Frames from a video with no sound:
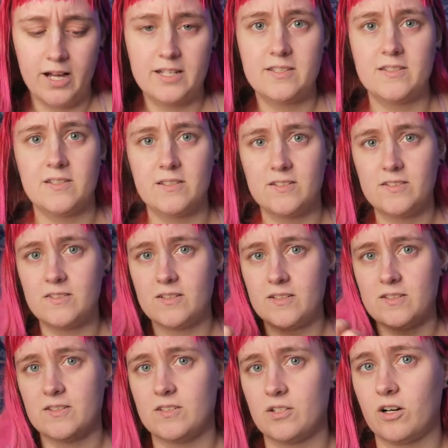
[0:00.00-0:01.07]
glasses,
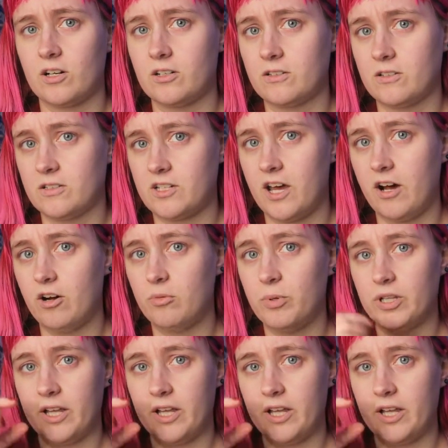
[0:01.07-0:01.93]
because it's harder to tell.